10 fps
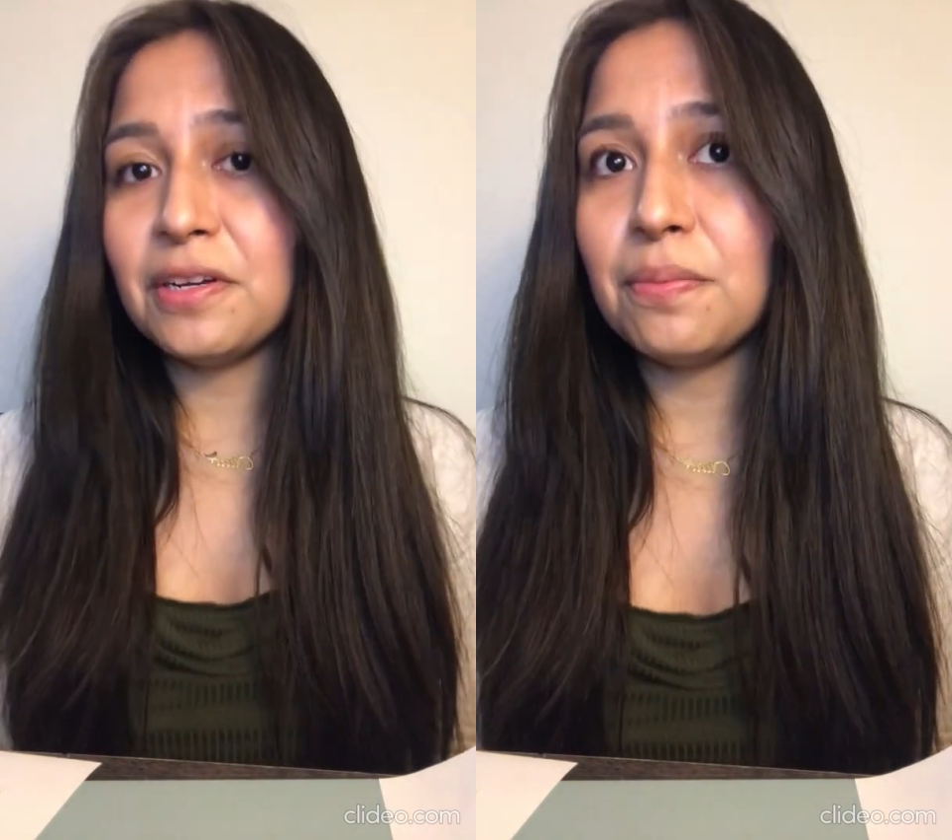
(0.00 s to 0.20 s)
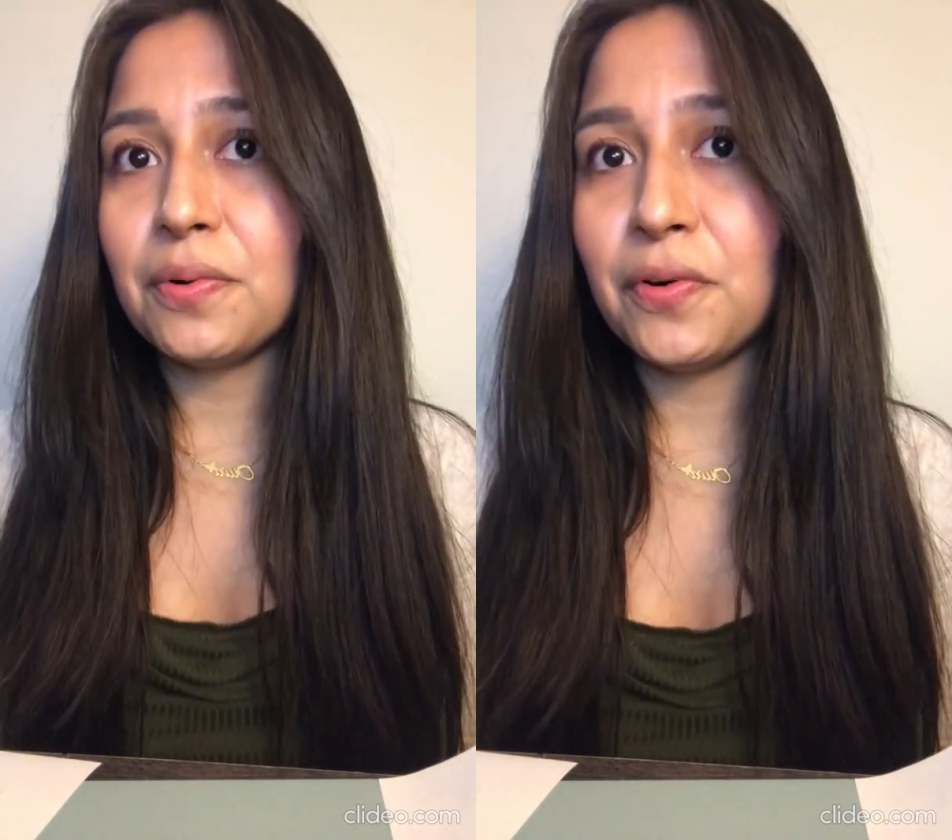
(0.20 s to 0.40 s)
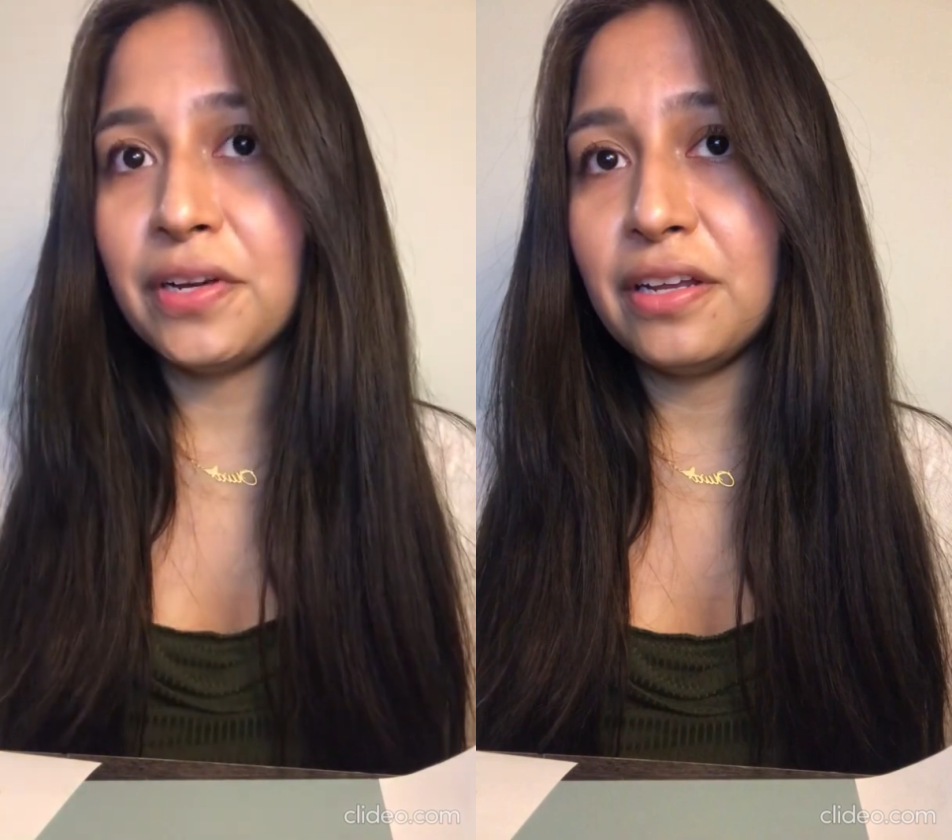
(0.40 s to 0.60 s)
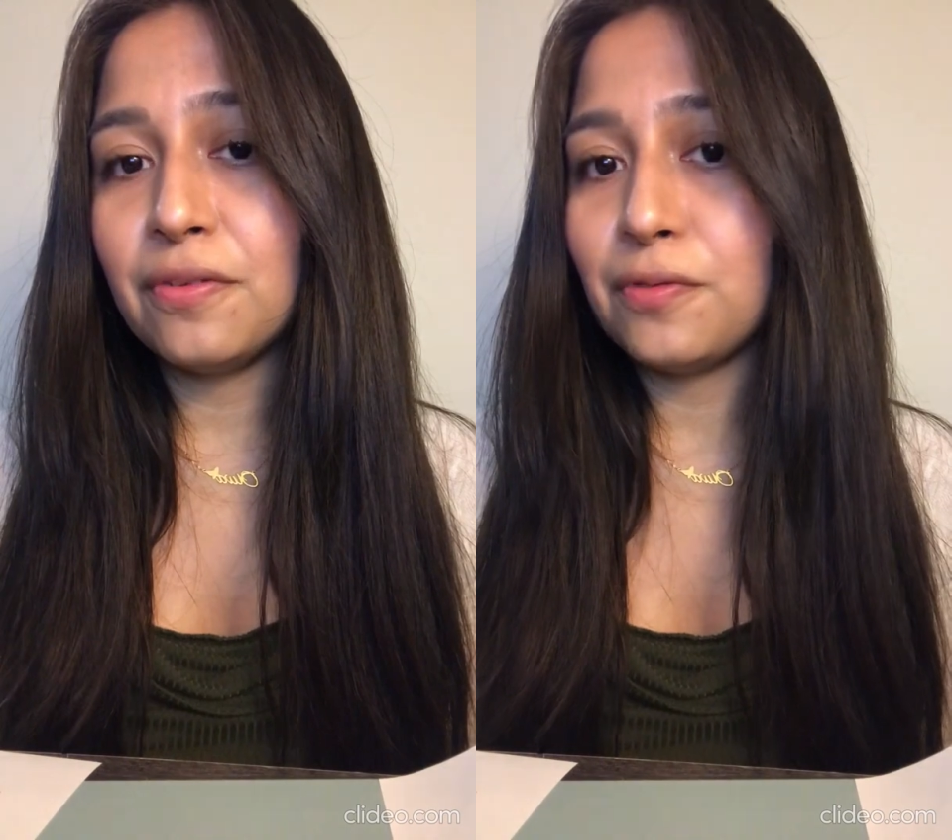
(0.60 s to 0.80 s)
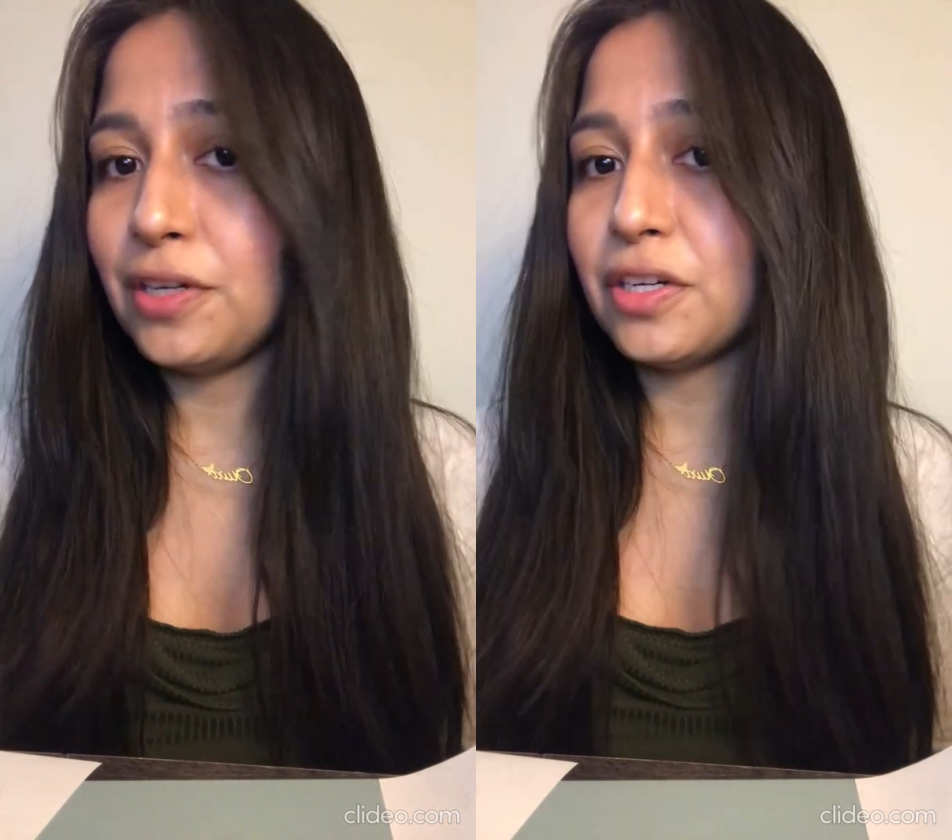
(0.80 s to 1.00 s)
important
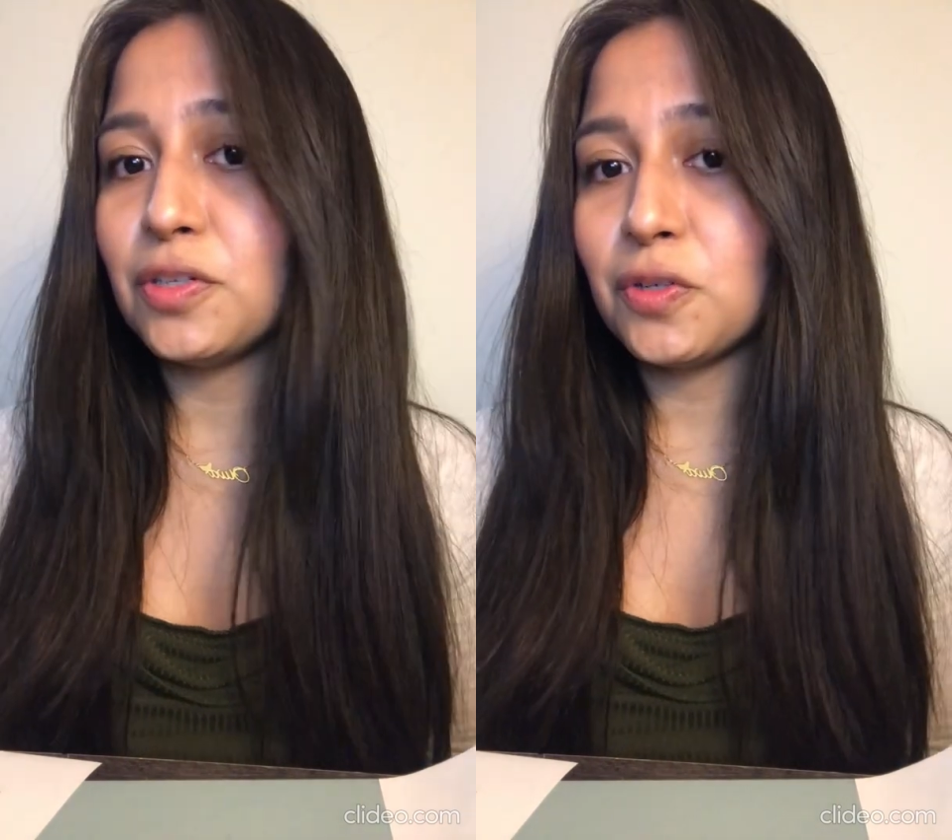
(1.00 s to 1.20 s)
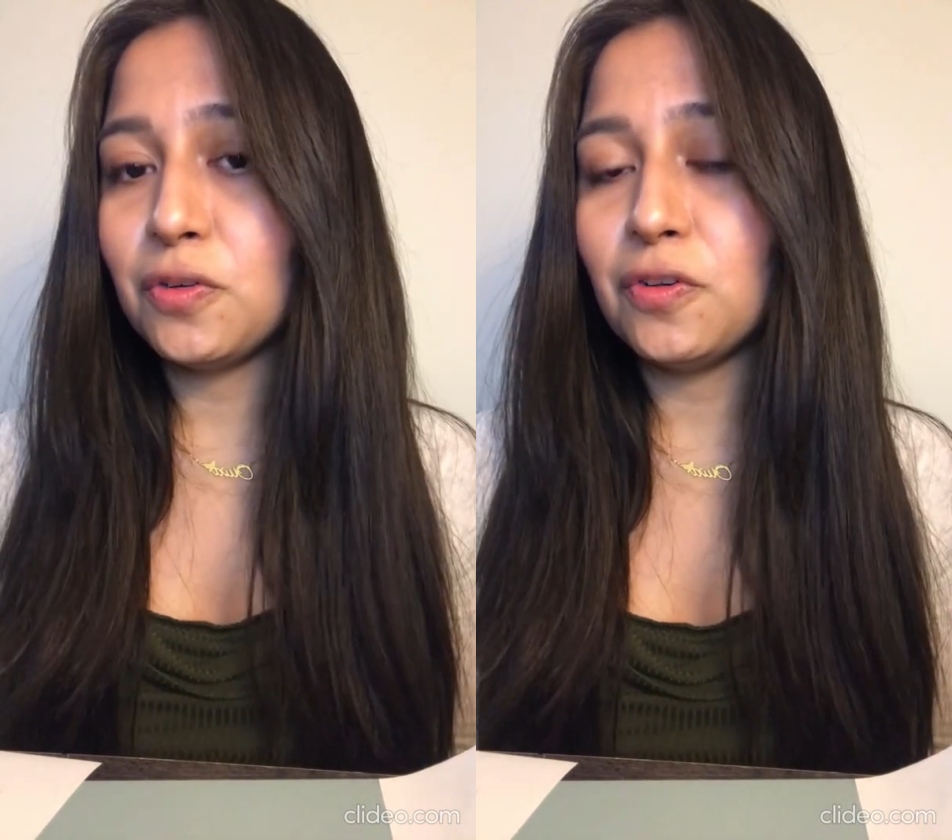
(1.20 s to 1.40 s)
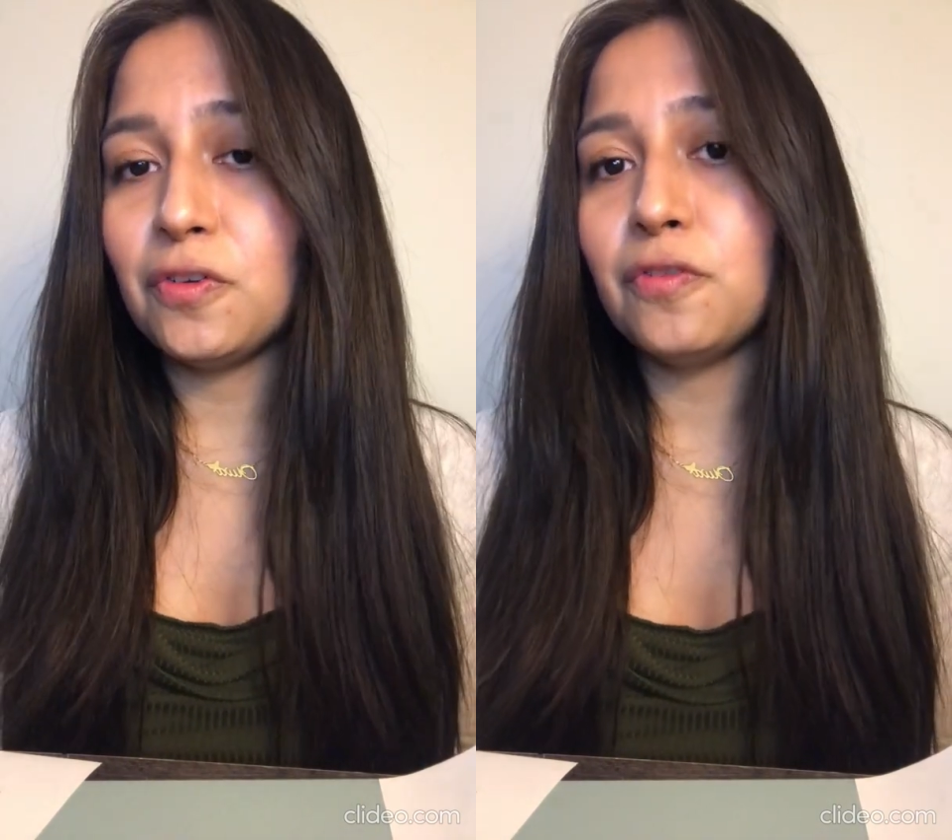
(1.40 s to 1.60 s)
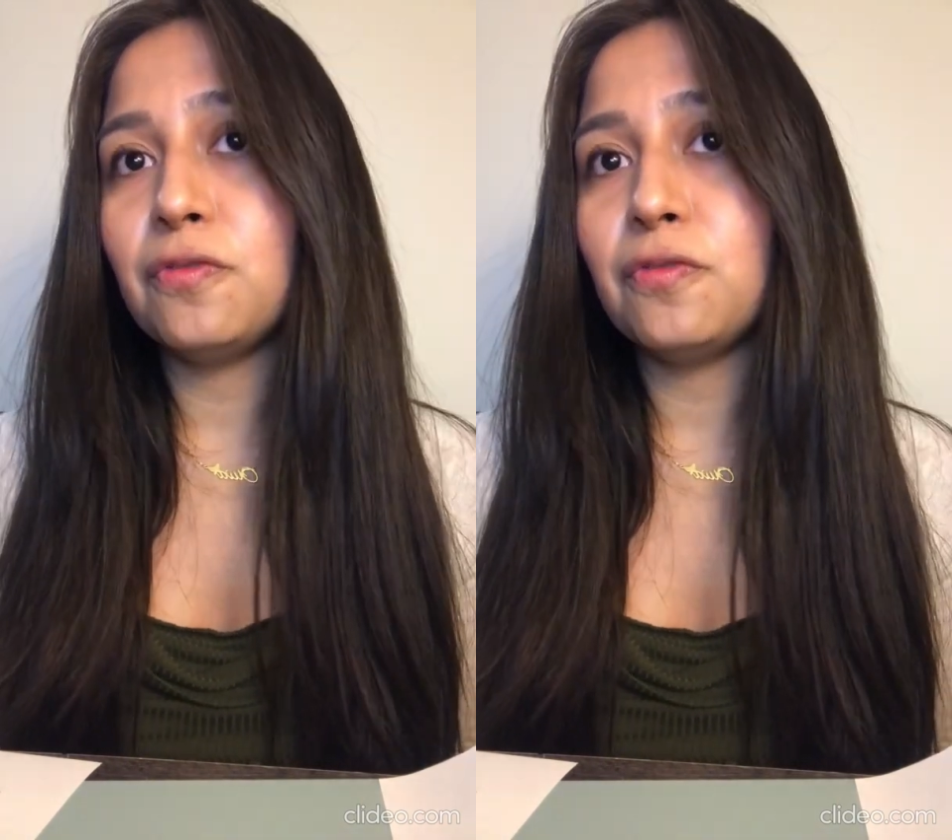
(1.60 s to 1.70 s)
for the control of